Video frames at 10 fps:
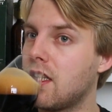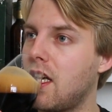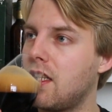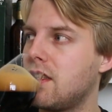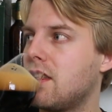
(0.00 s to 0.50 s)

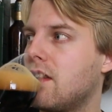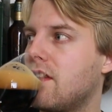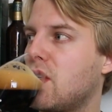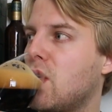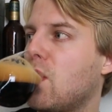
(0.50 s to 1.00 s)
Tasty
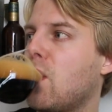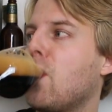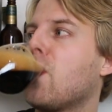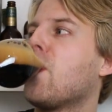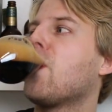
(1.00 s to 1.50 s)
stuff.
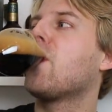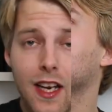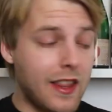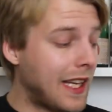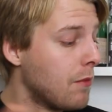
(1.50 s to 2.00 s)

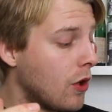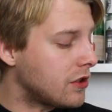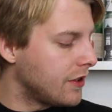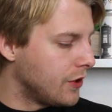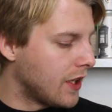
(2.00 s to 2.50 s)
And I think
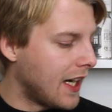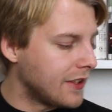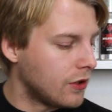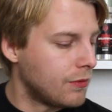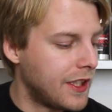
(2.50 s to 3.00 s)
most of you
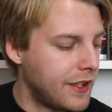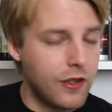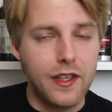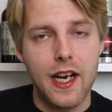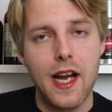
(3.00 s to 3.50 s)
guys already
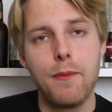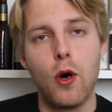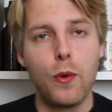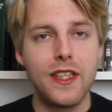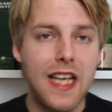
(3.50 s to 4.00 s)
know that I'm
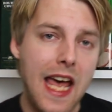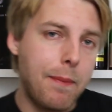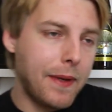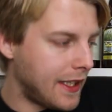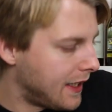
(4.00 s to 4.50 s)
always
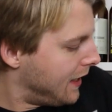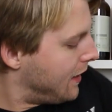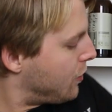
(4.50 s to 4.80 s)
happy